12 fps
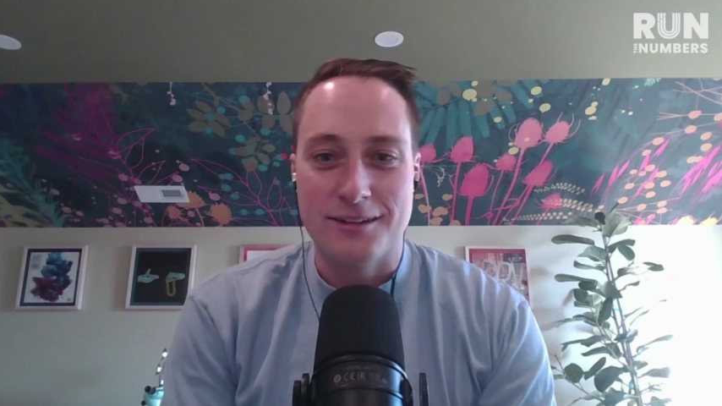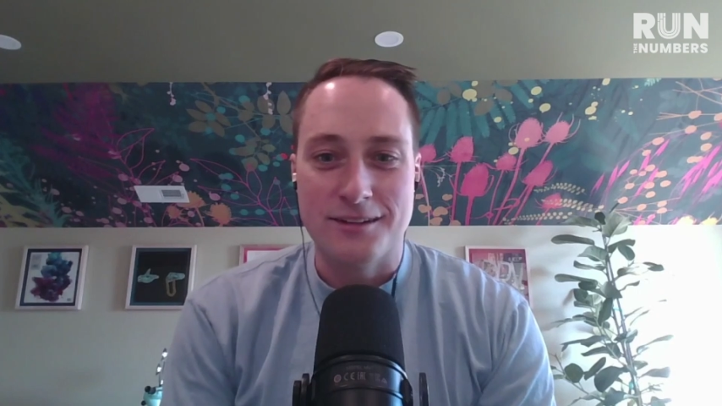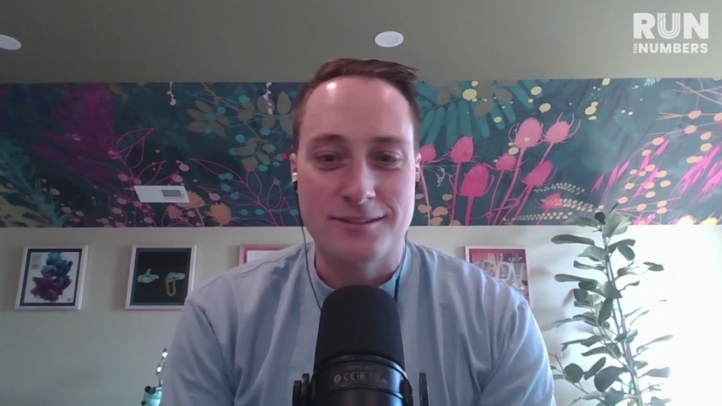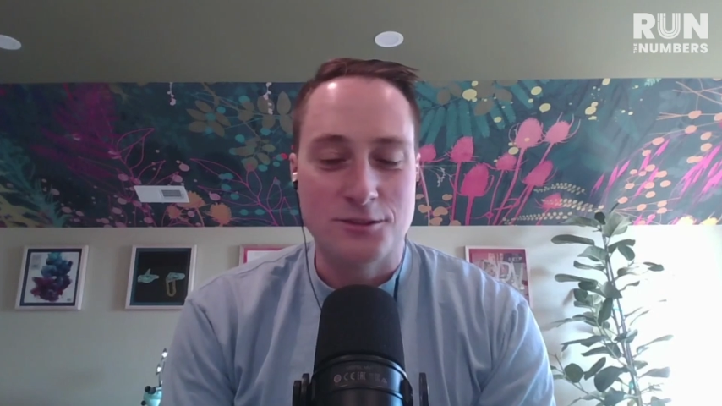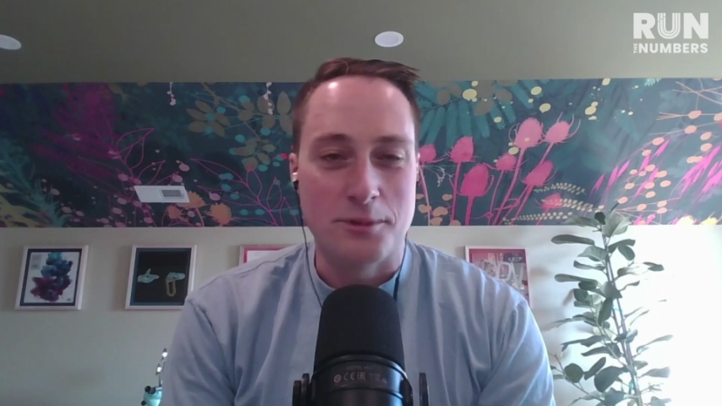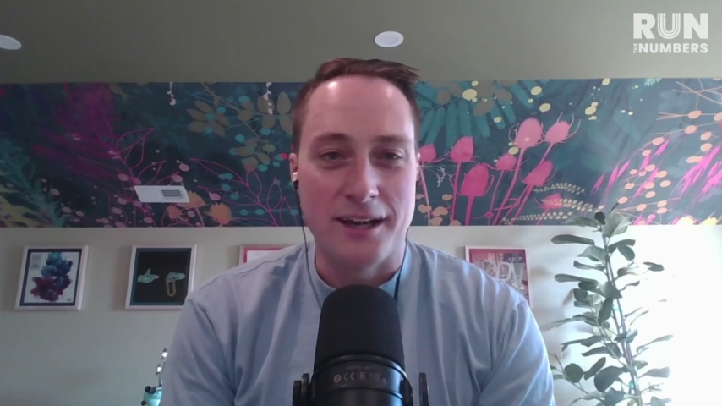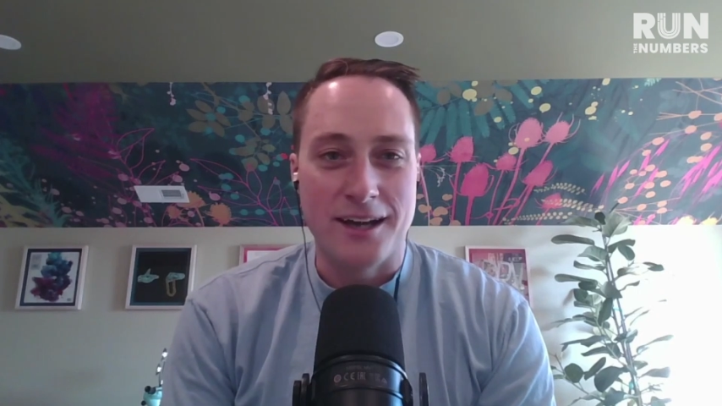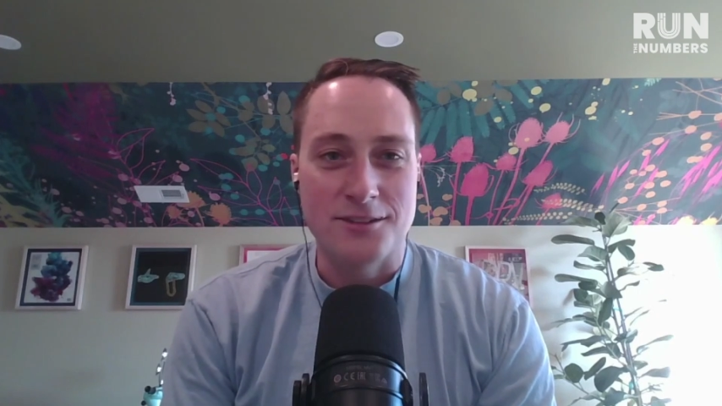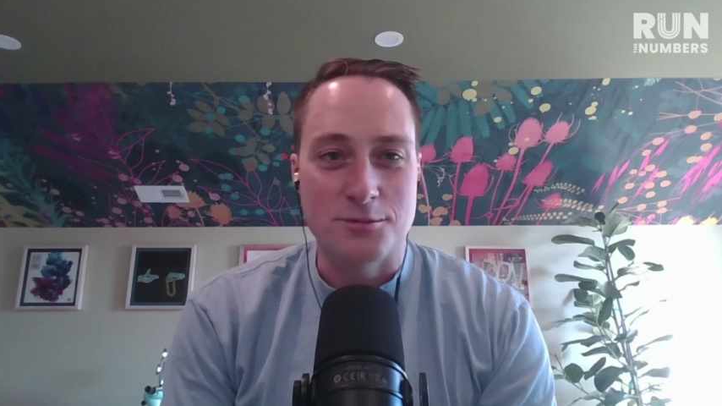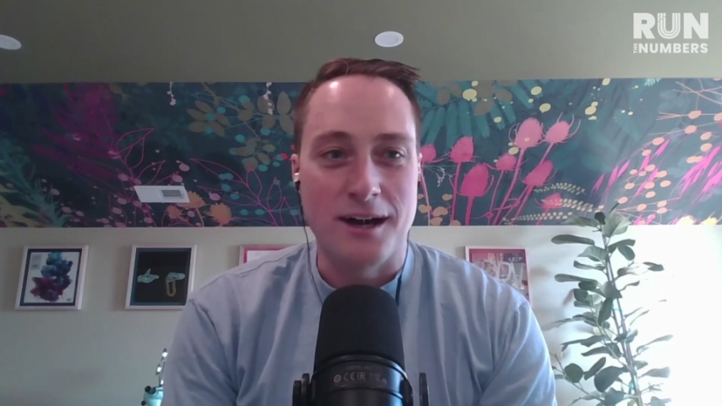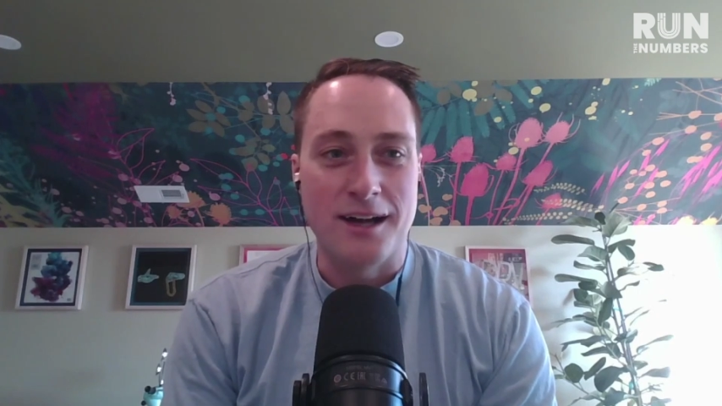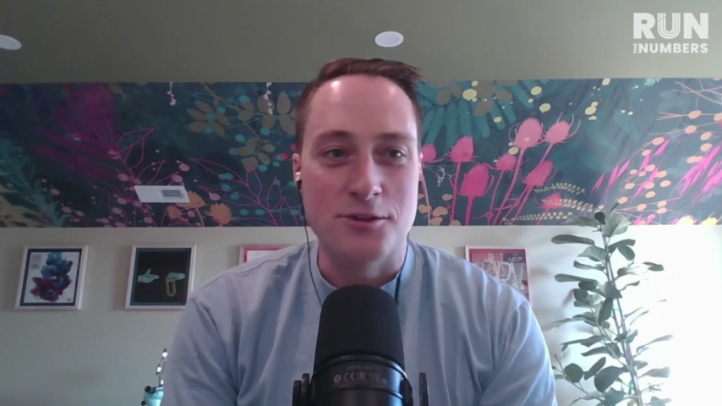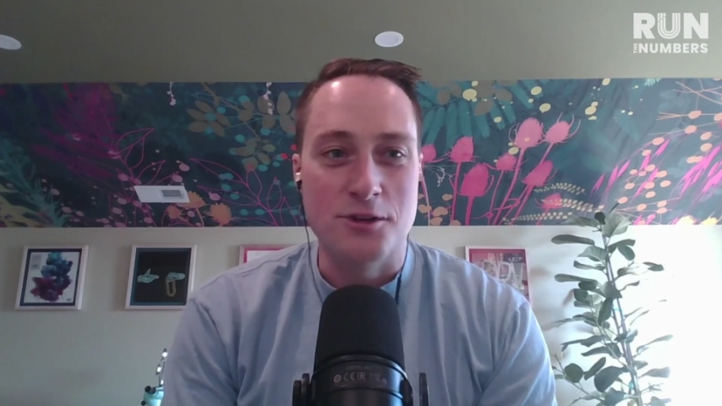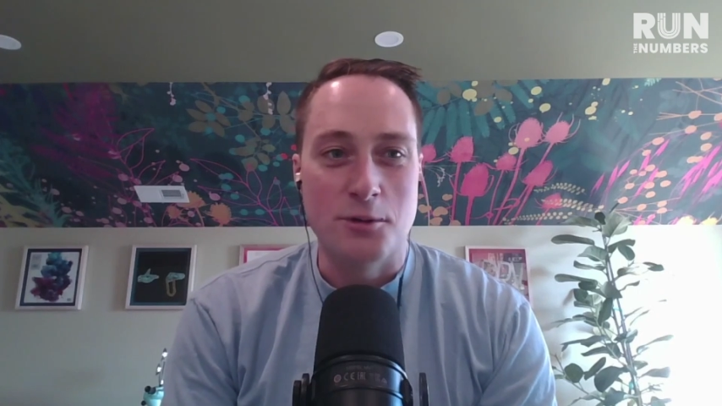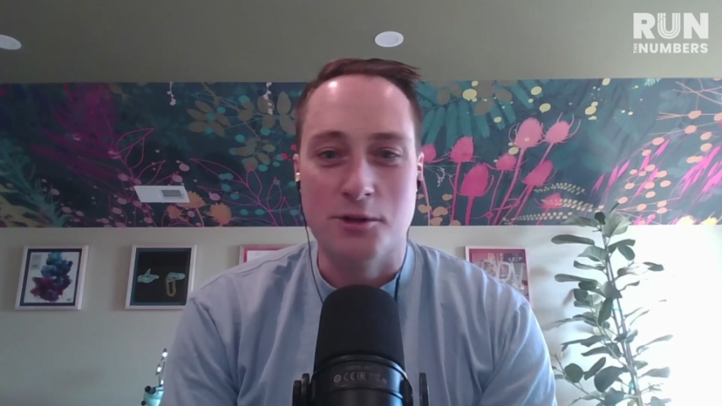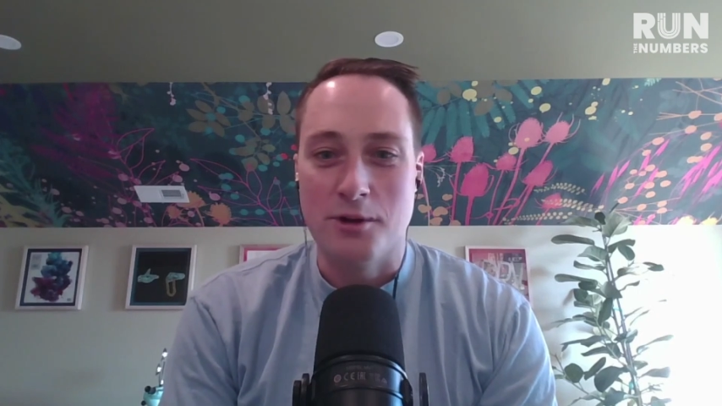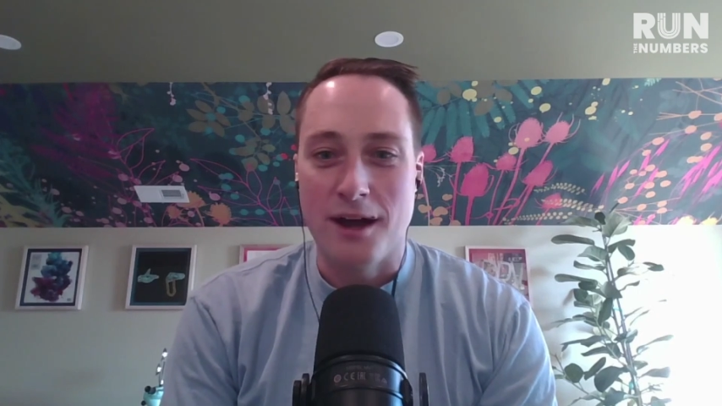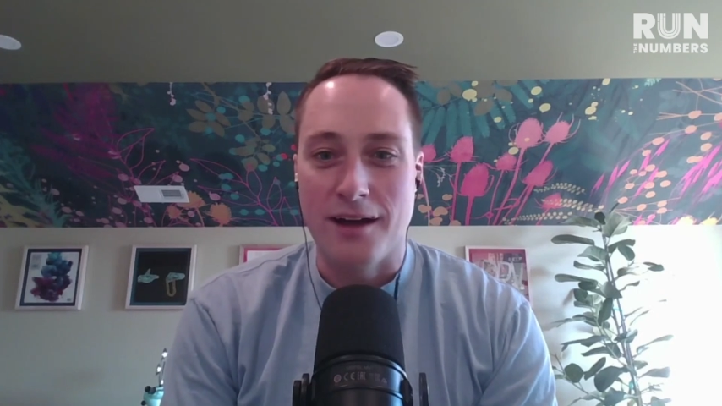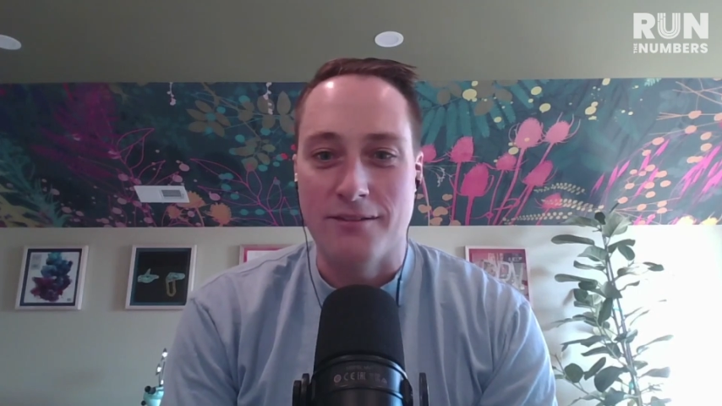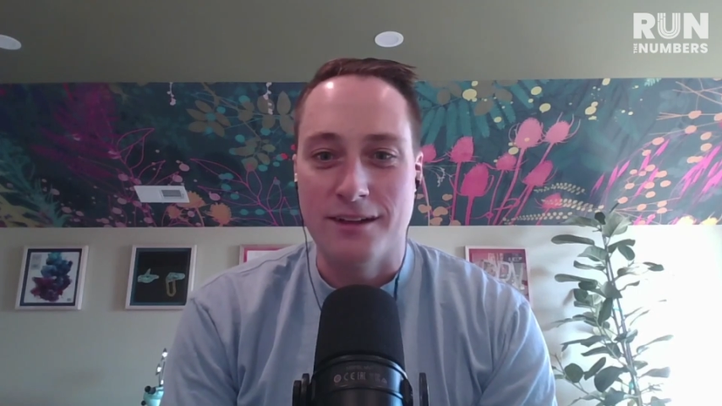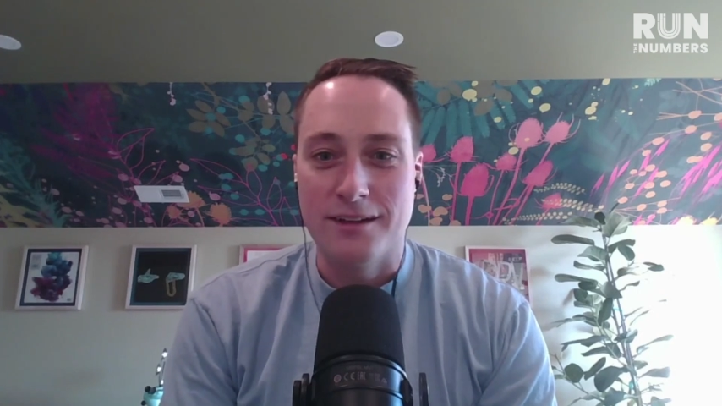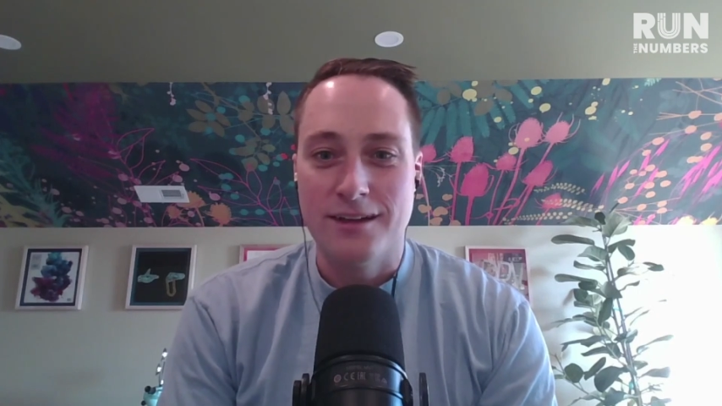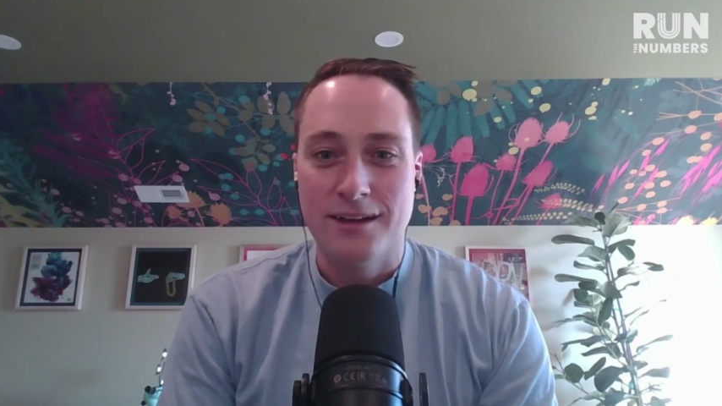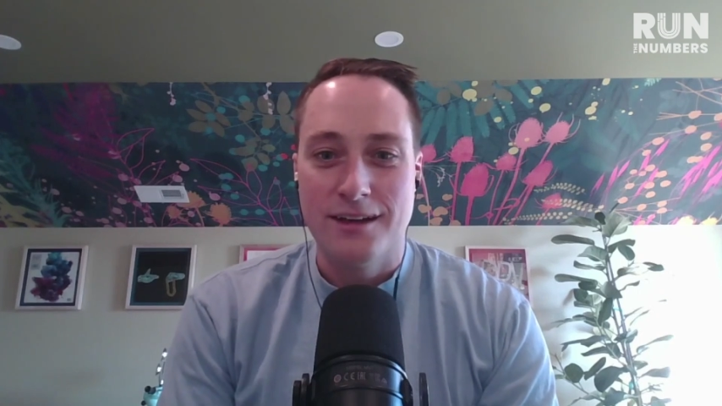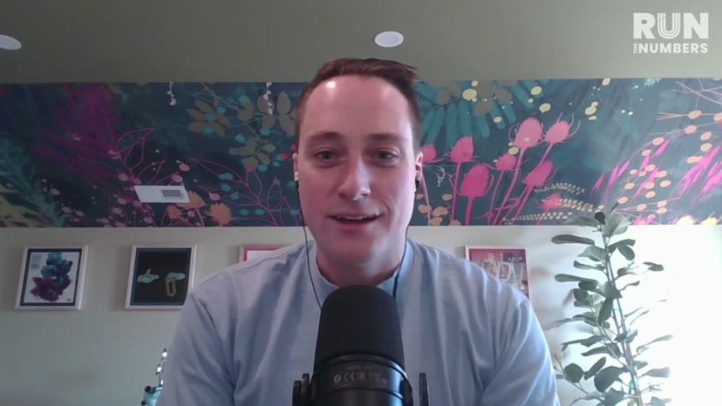somebody asked him, how do you know when you have it?